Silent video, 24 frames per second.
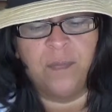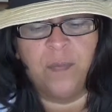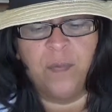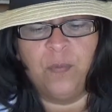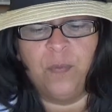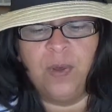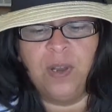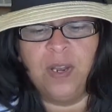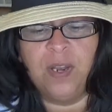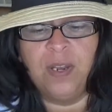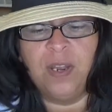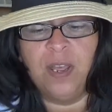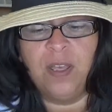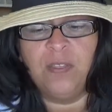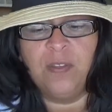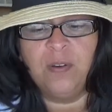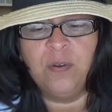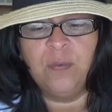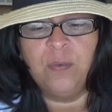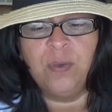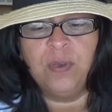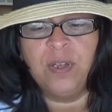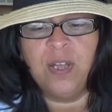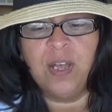When
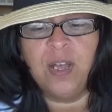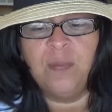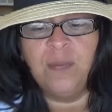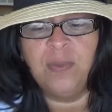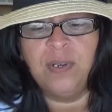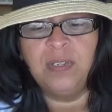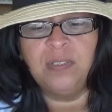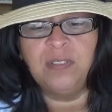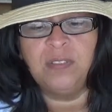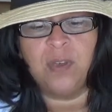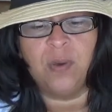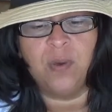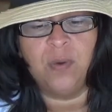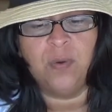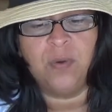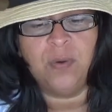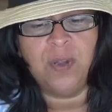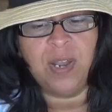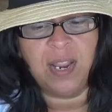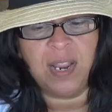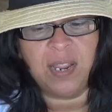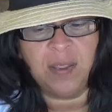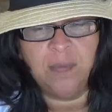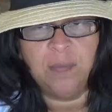another will come in his
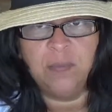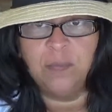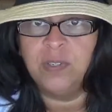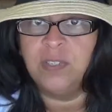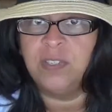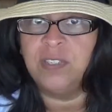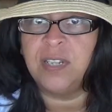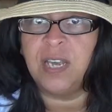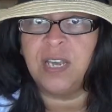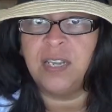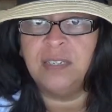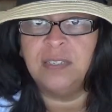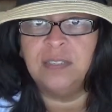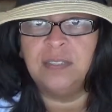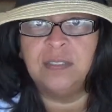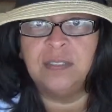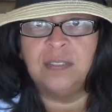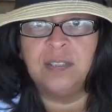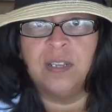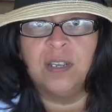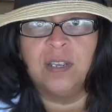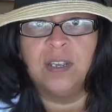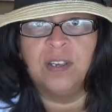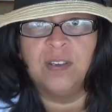own name, which that's